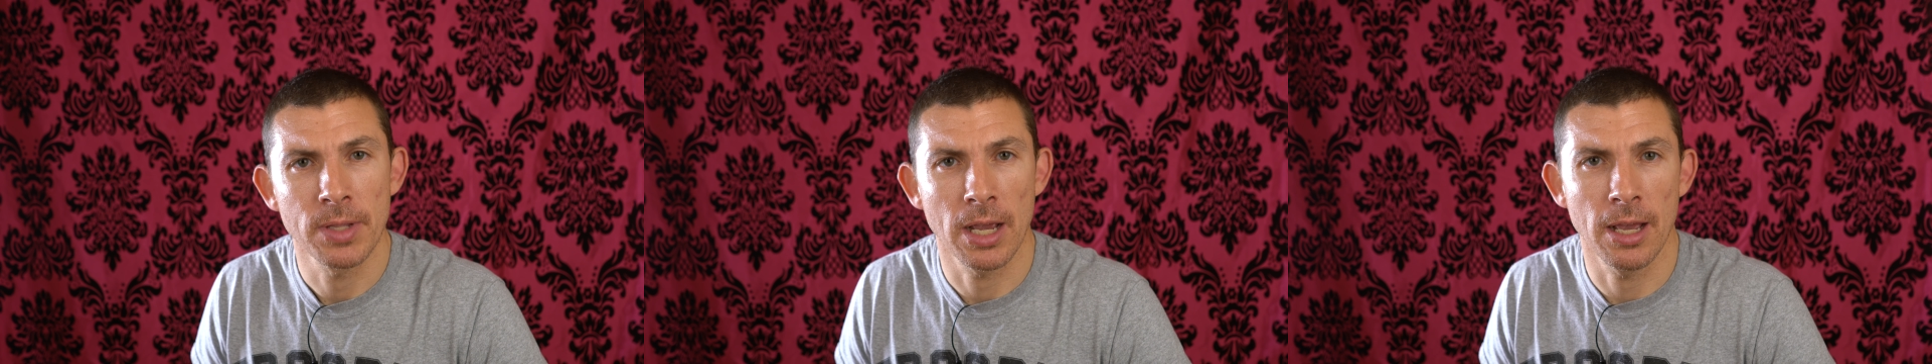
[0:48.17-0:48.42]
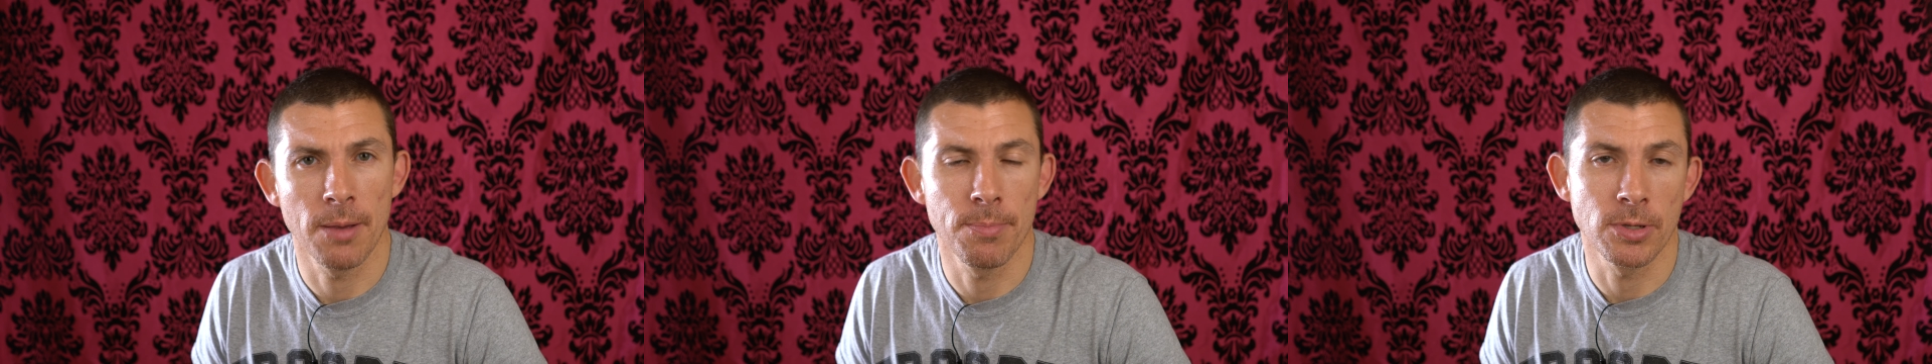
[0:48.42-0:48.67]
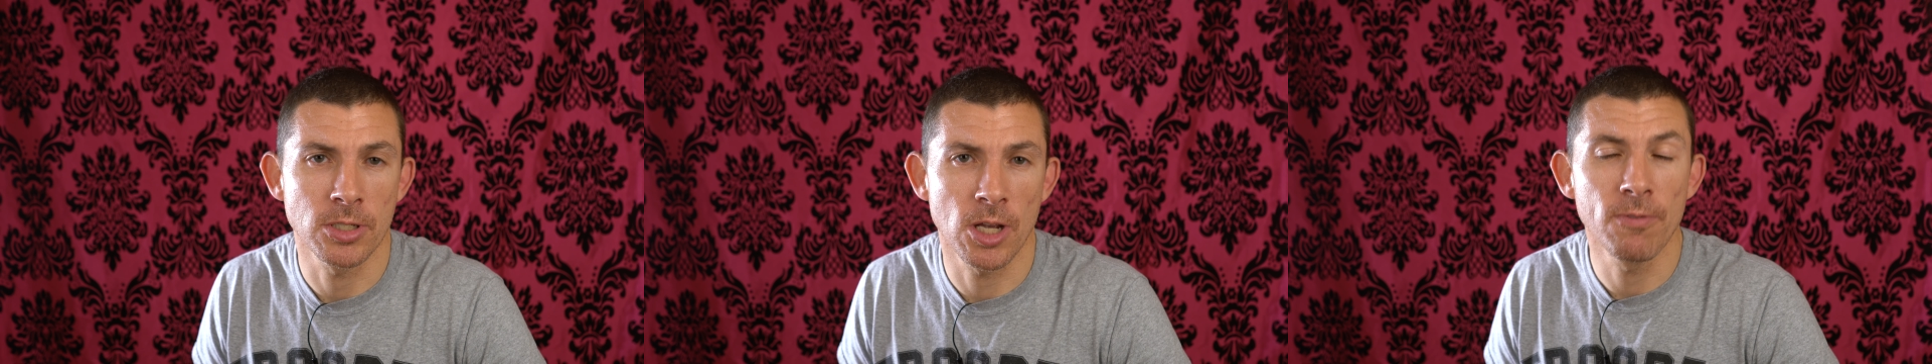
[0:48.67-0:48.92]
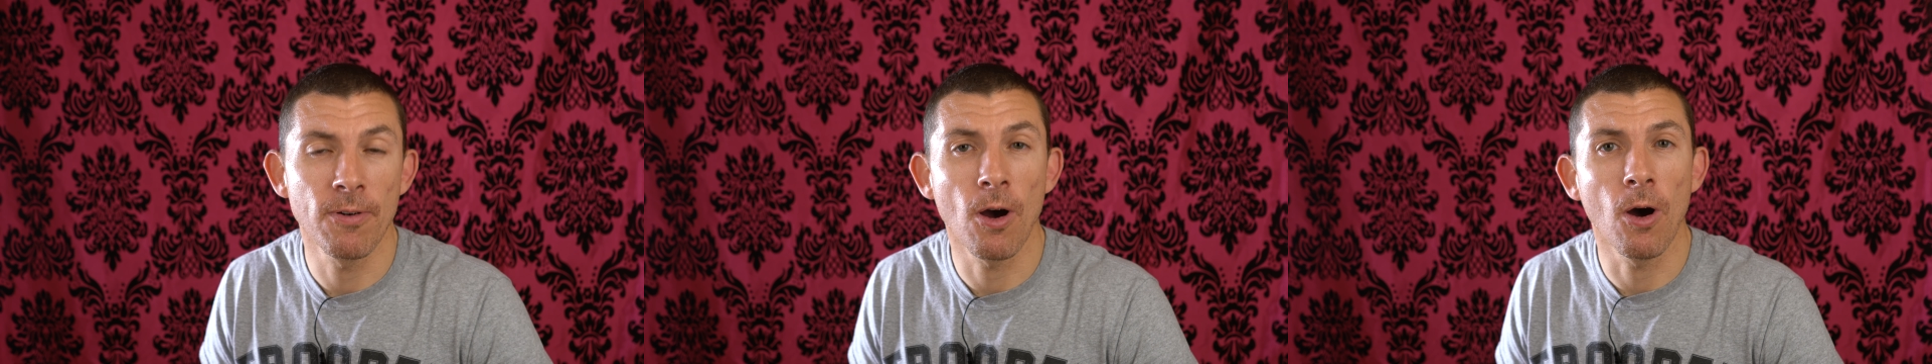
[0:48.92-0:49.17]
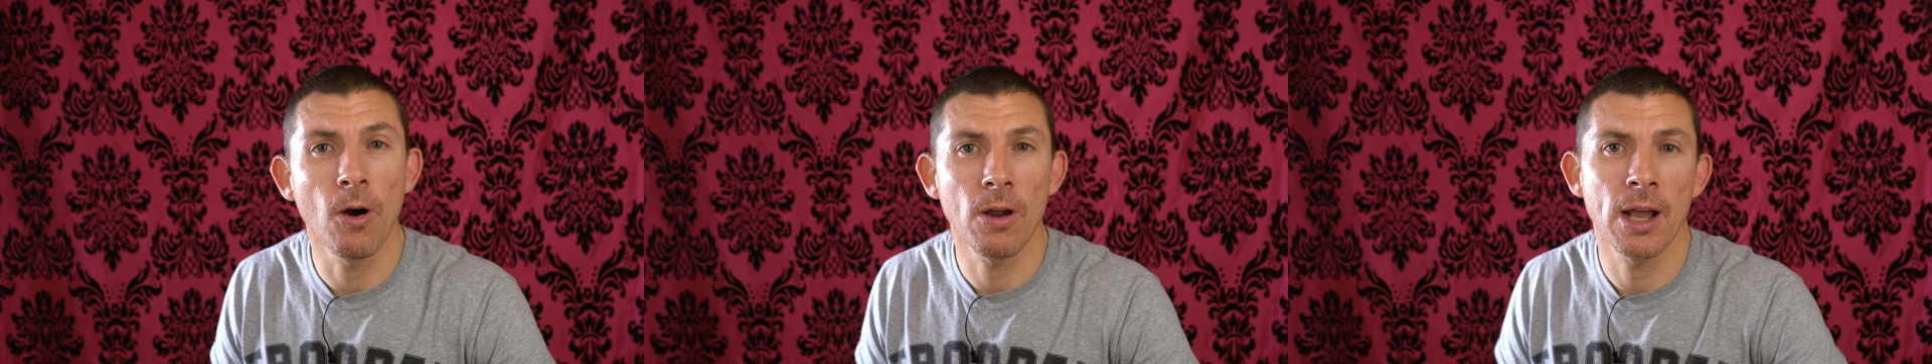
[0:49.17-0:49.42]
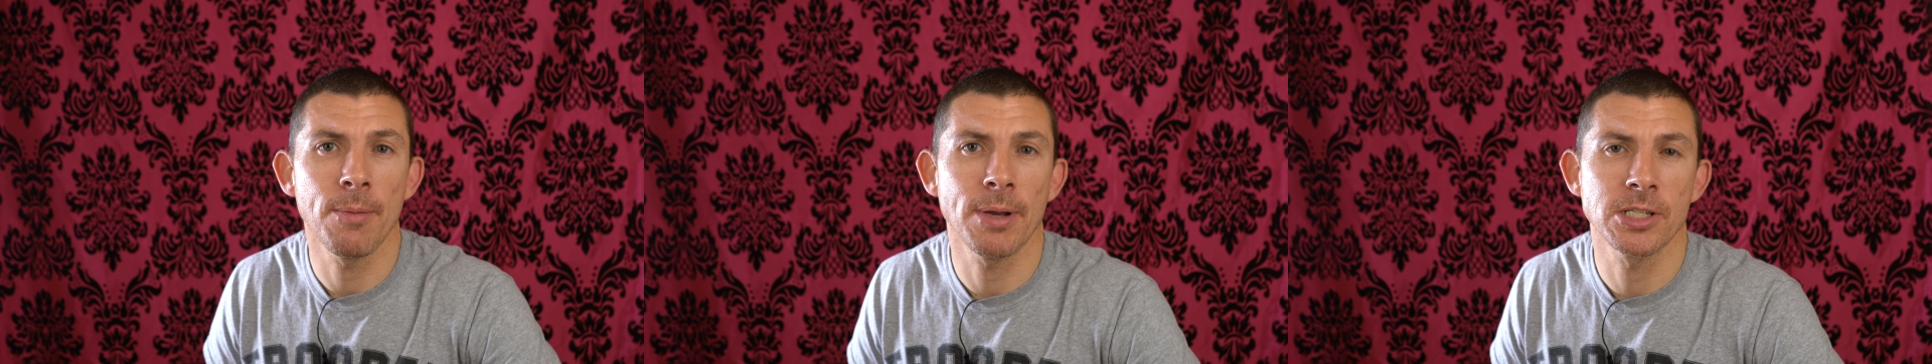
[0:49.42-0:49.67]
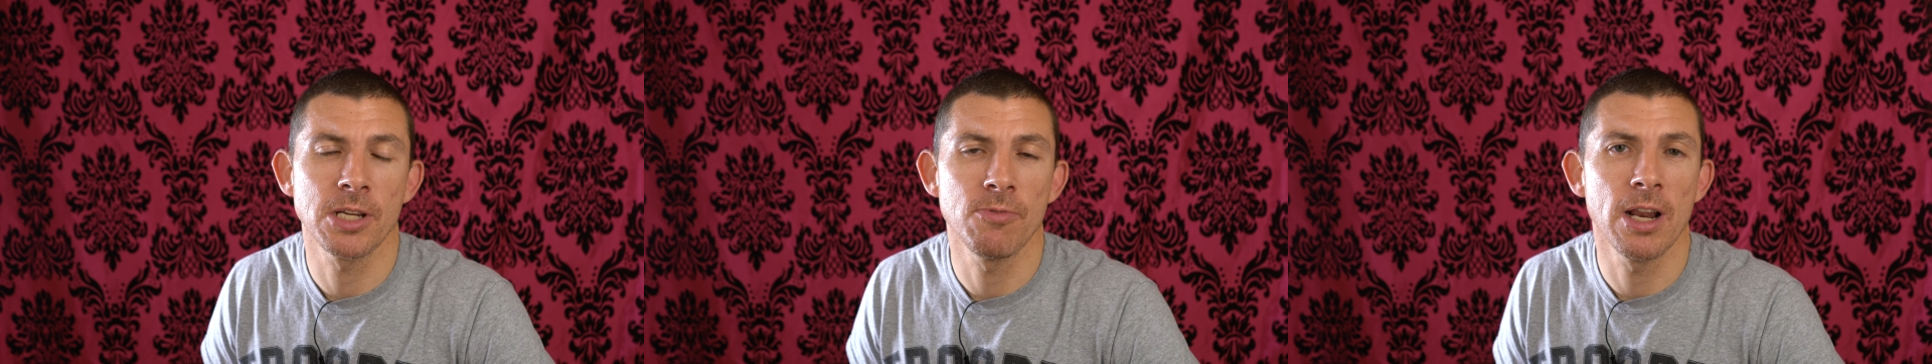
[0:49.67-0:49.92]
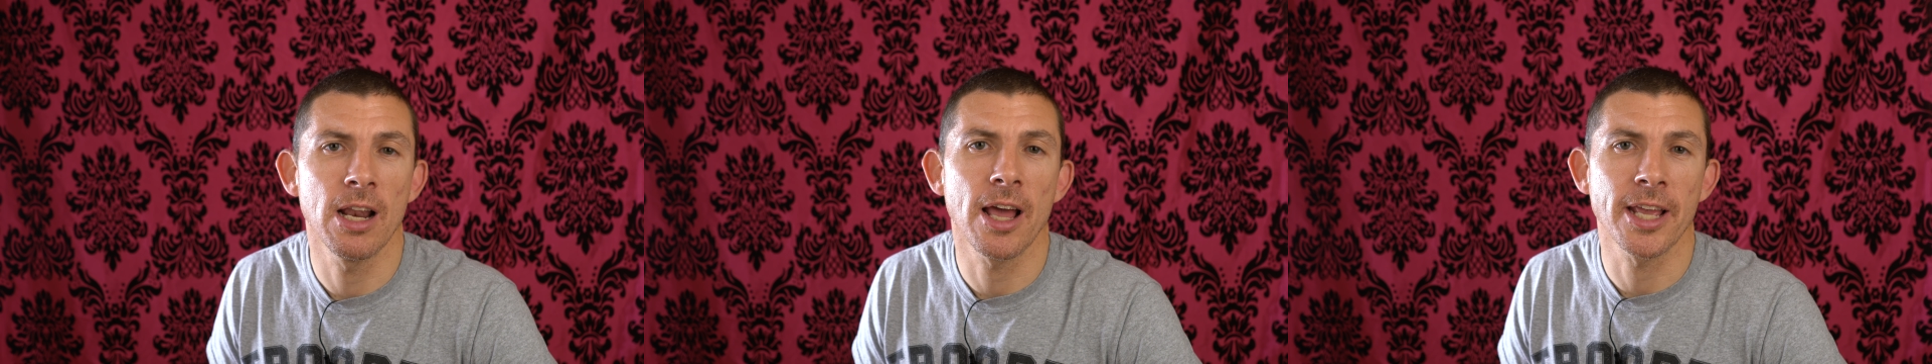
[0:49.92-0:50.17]
But so far I'm actually
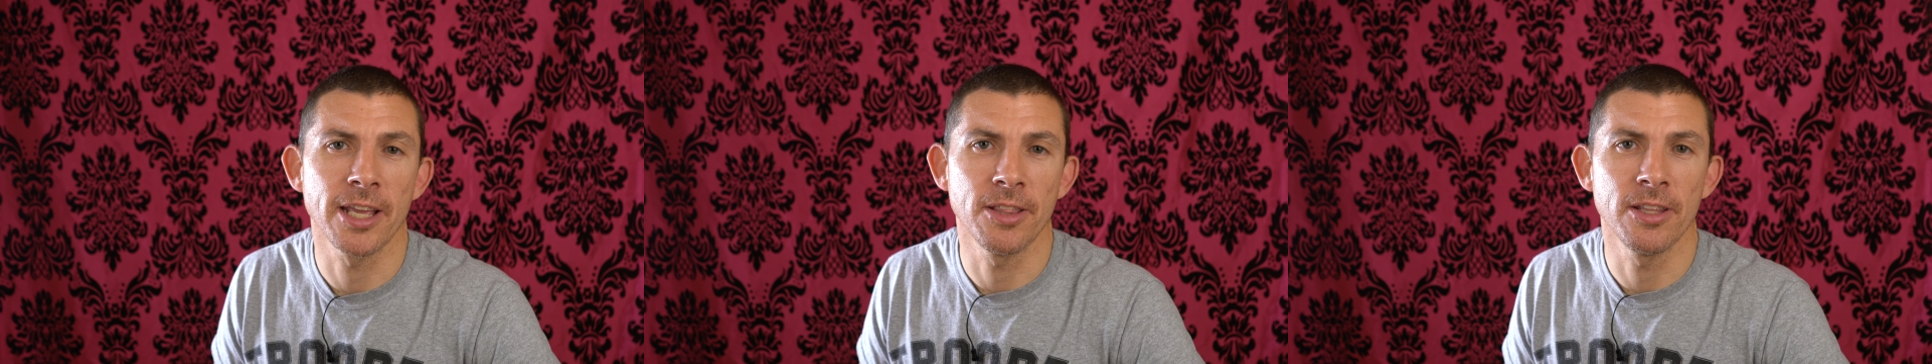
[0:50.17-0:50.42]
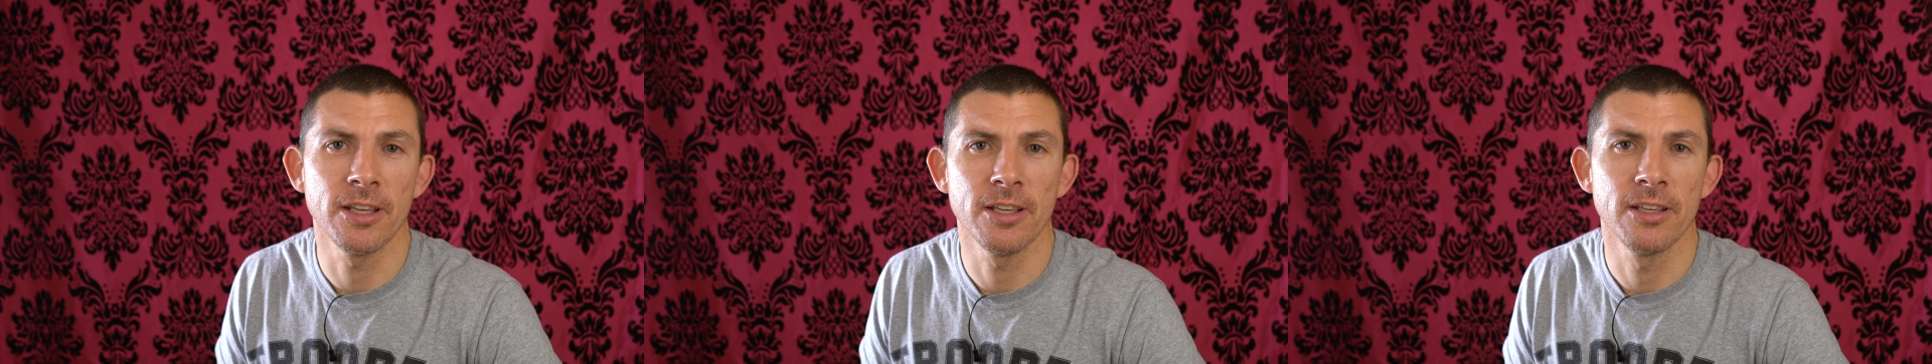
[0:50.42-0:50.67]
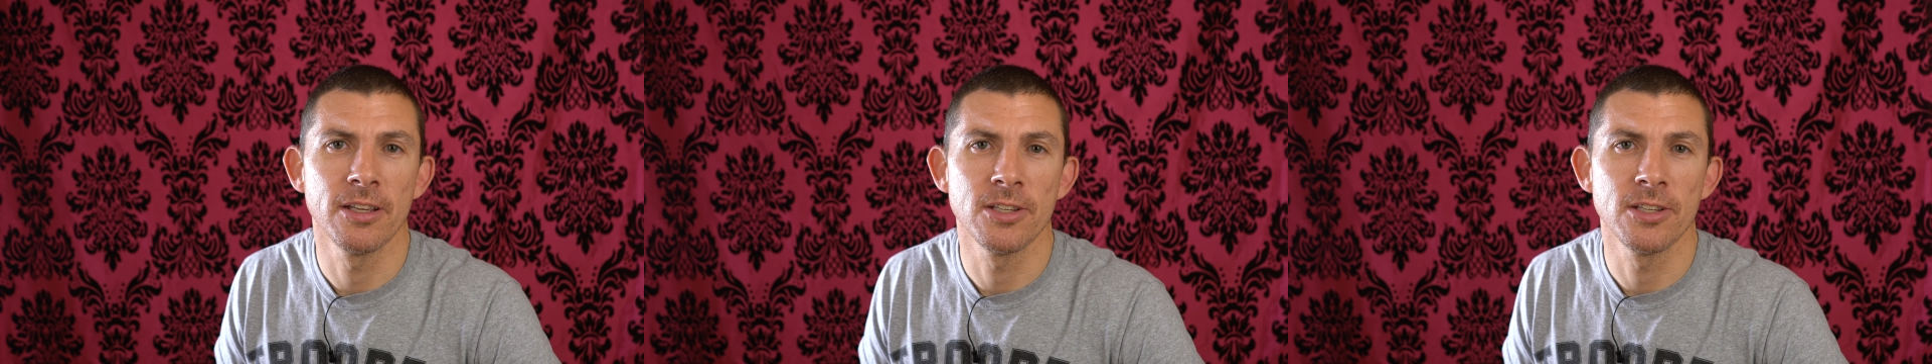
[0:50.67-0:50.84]
really liking the